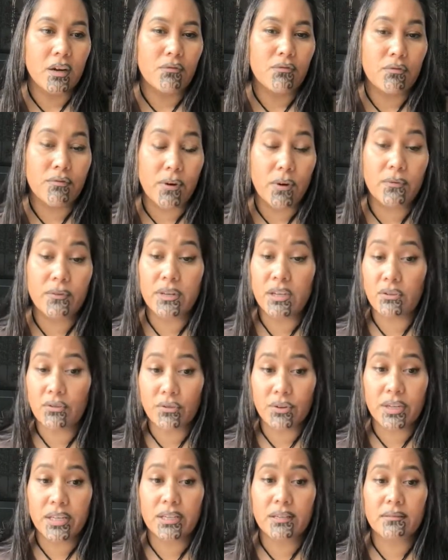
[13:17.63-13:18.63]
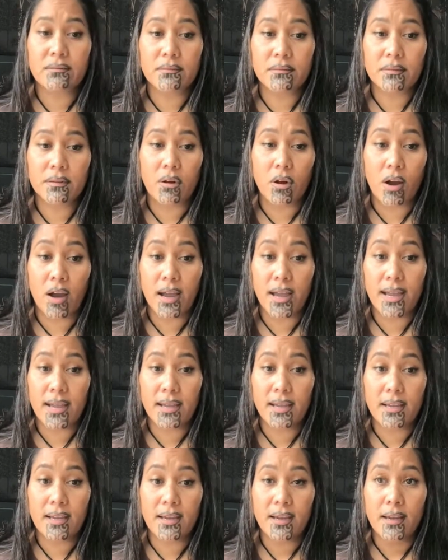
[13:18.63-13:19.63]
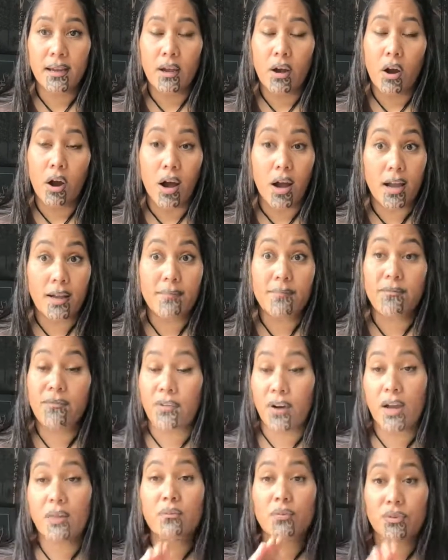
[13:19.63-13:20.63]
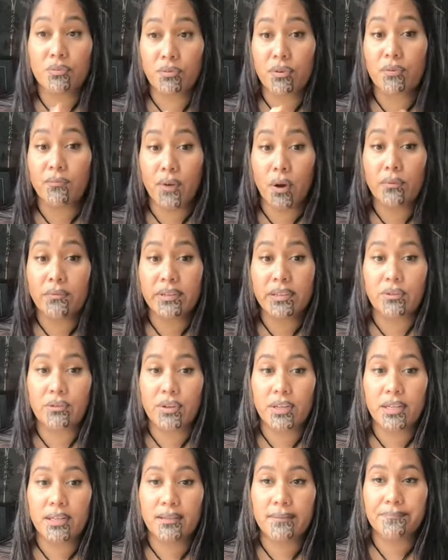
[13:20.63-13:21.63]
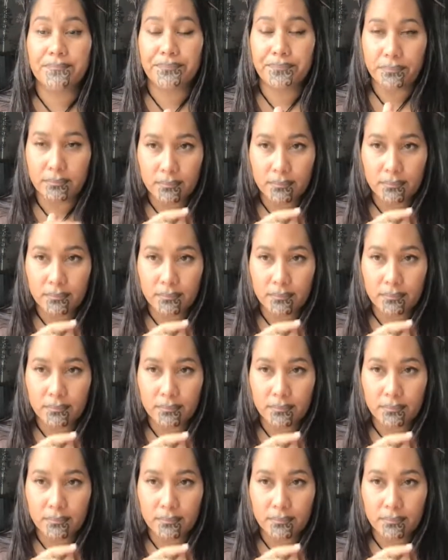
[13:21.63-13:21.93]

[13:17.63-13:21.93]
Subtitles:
Revolving credit. I'm fine with revolving credit,